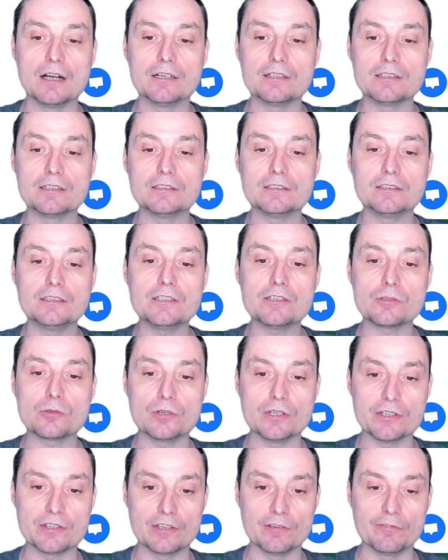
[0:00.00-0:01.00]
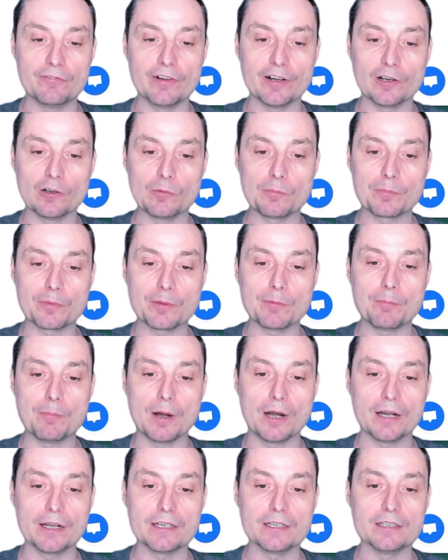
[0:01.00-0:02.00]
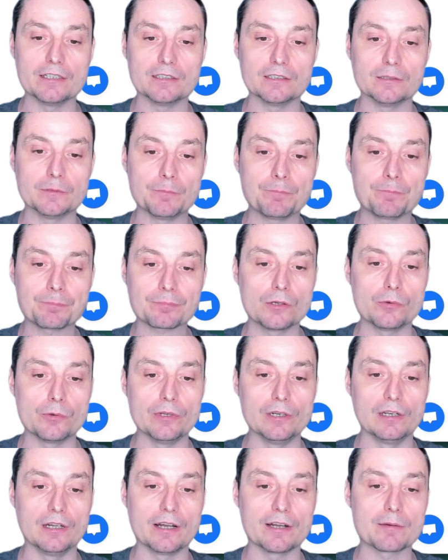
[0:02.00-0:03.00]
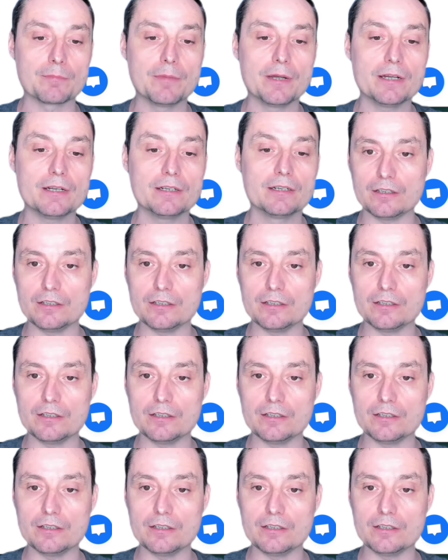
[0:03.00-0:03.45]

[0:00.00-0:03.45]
And this tool is developed by Guilherme.